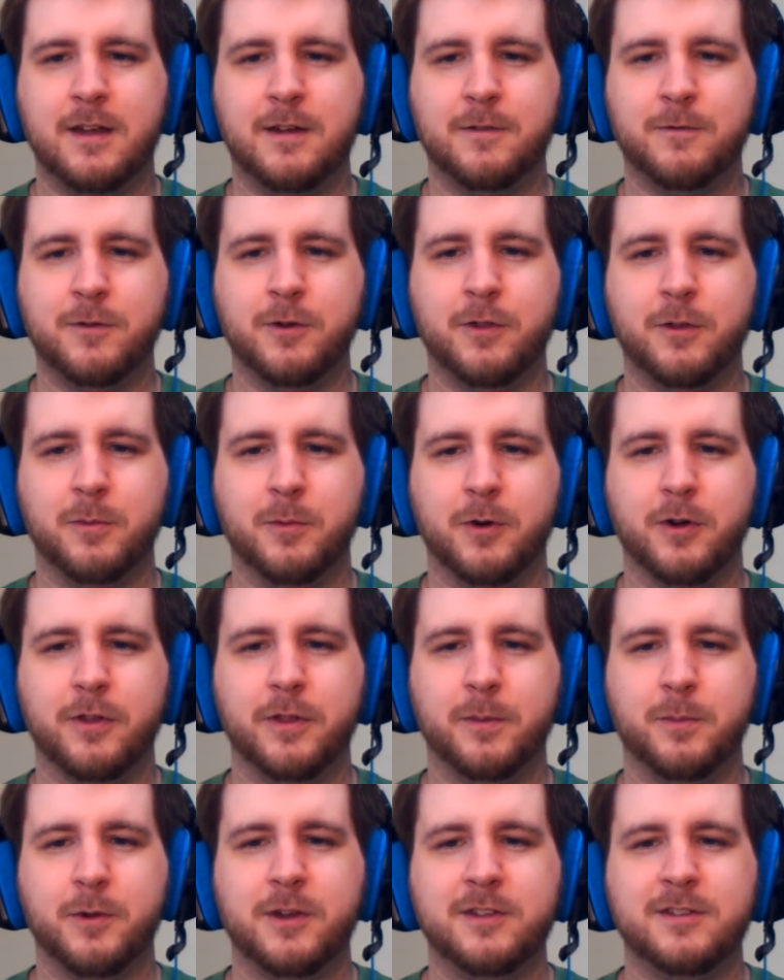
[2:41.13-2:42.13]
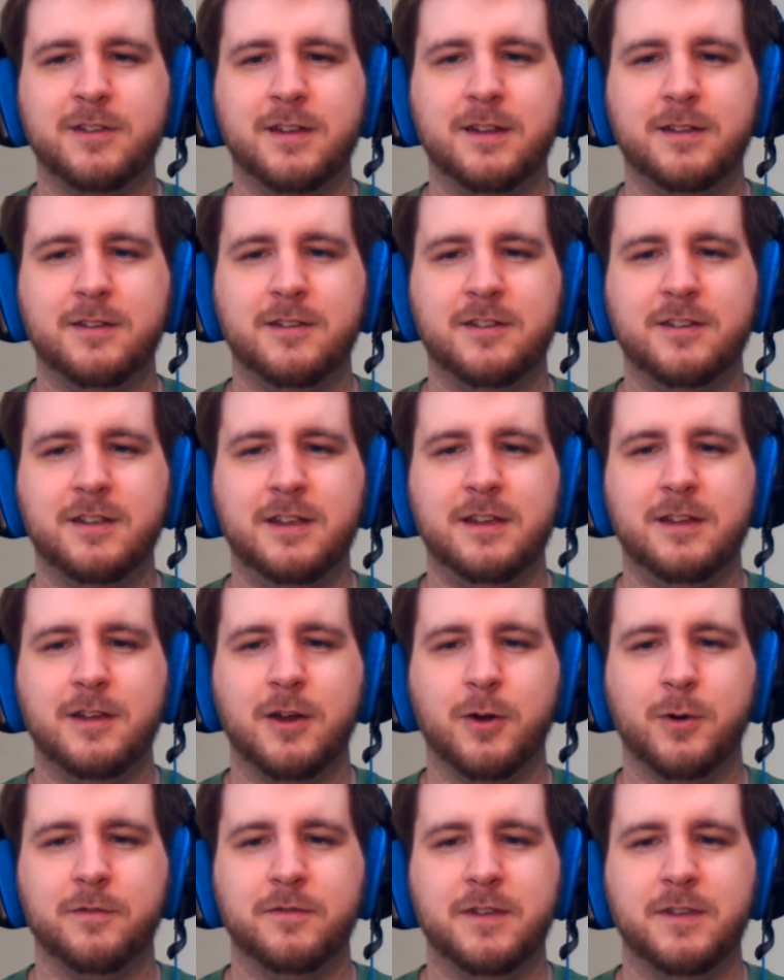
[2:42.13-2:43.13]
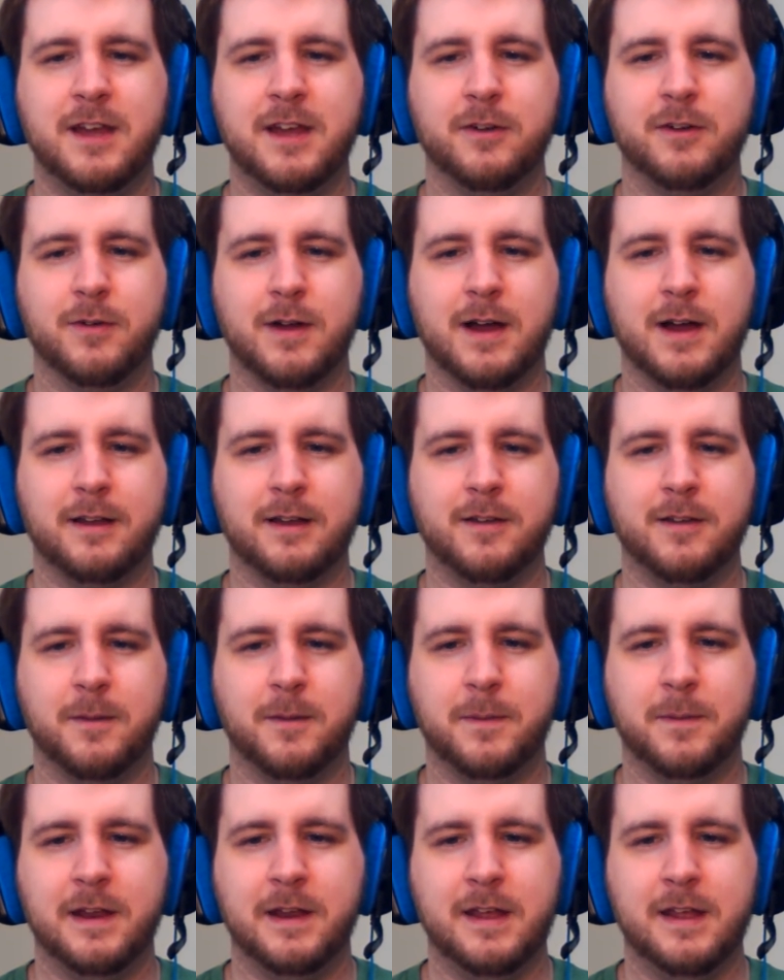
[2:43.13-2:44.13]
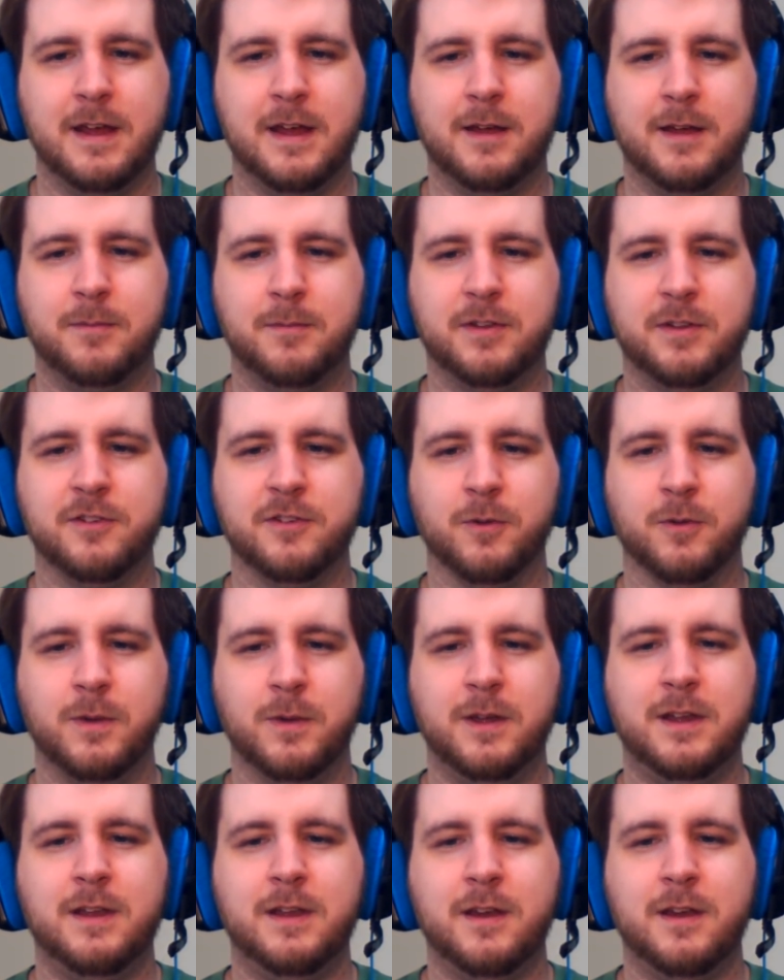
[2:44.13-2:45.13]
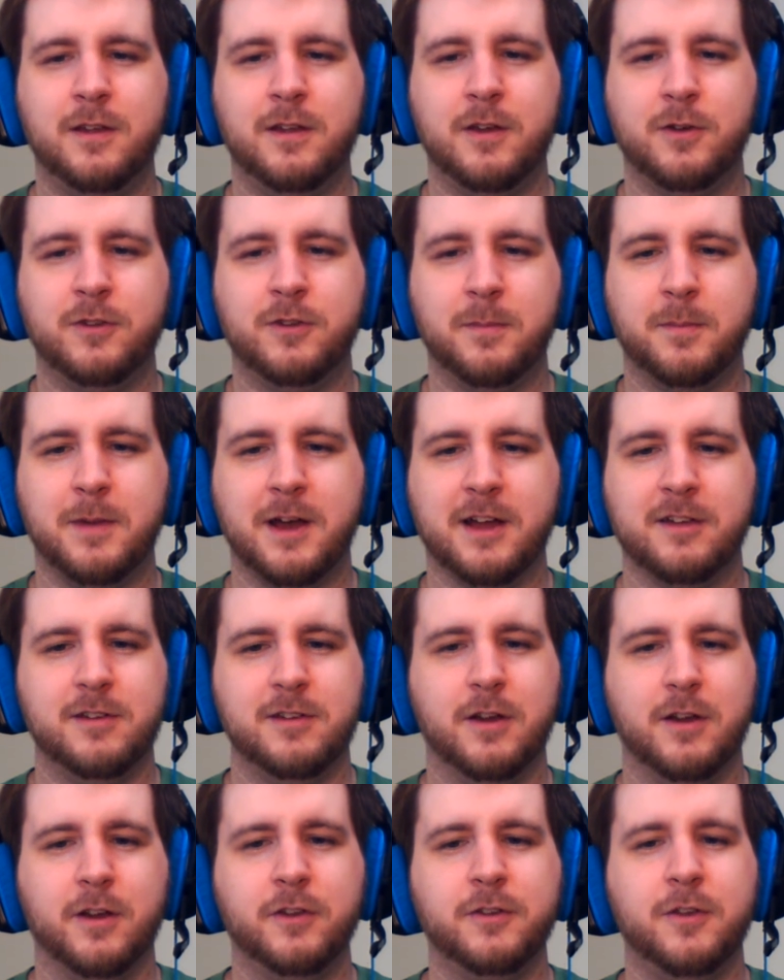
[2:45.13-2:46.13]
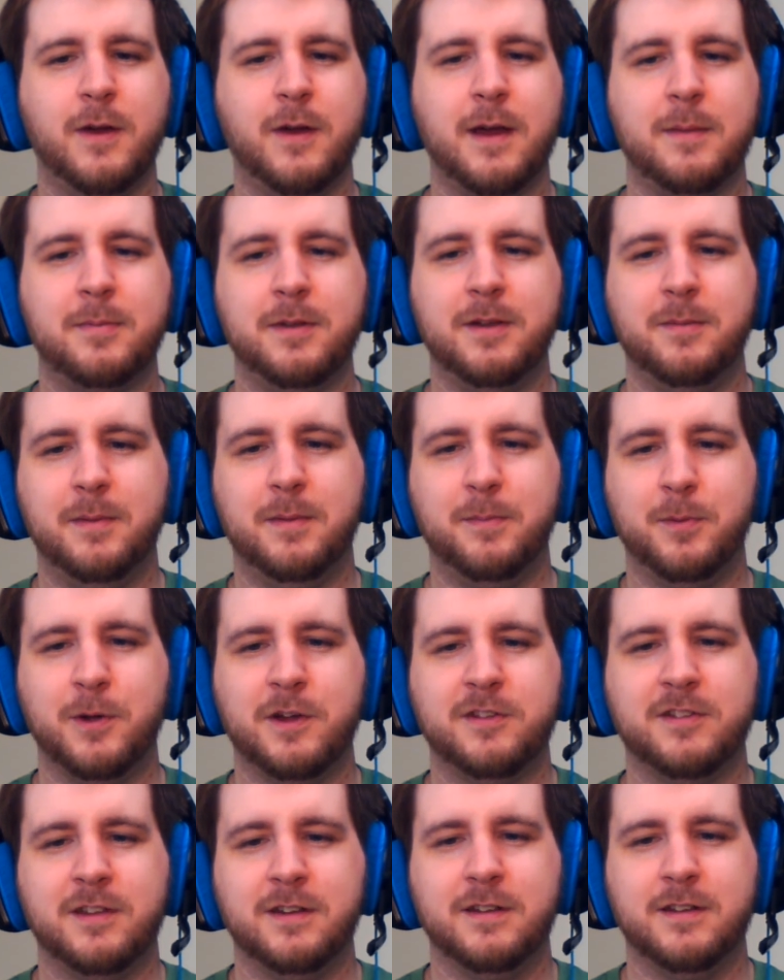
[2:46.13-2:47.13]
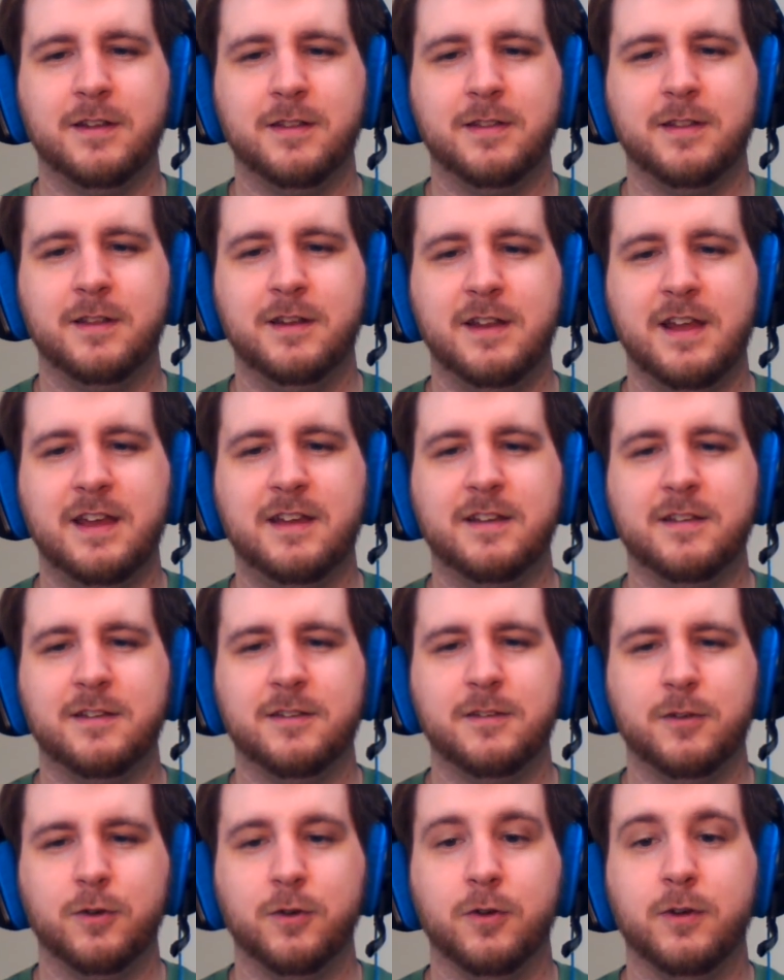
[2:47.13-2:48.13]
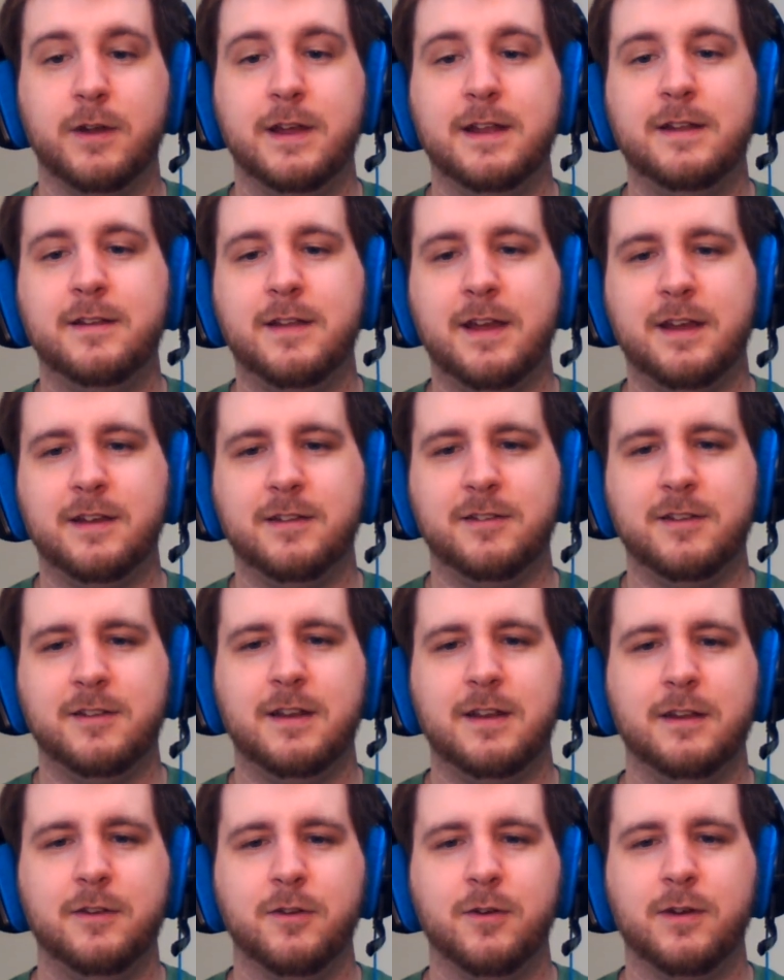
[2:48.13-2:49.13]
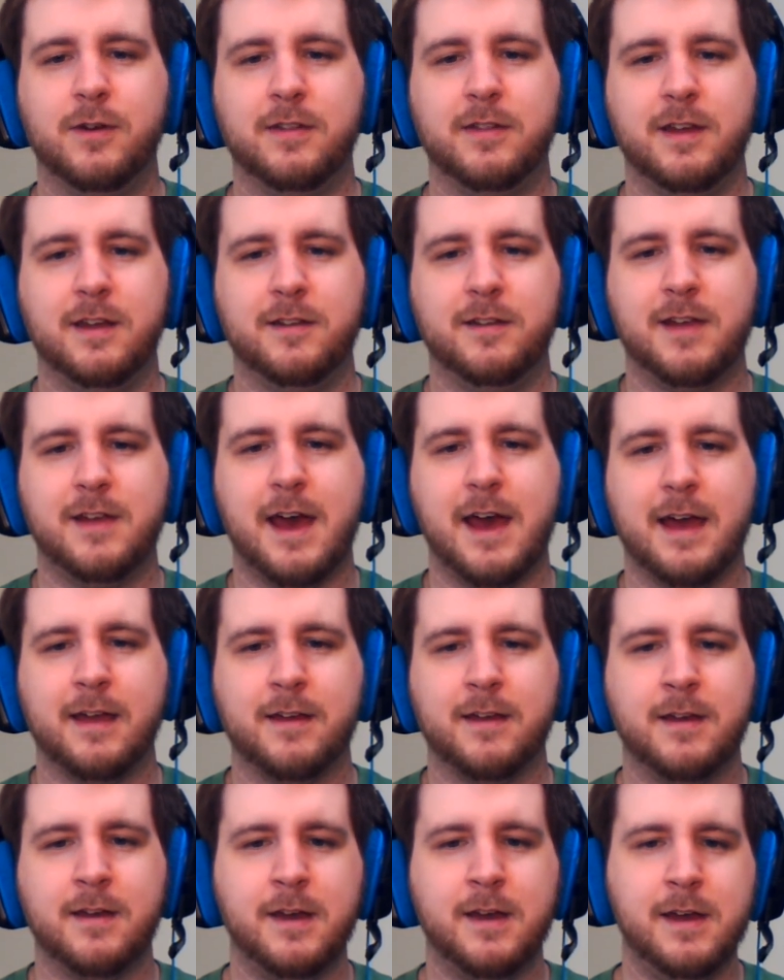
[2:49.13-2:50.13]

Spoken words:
Furthermore, the president and CEO of Detonerat Company, Mr. Rikia Yotsubashi, also happened to be present at the in Deka City during the attack.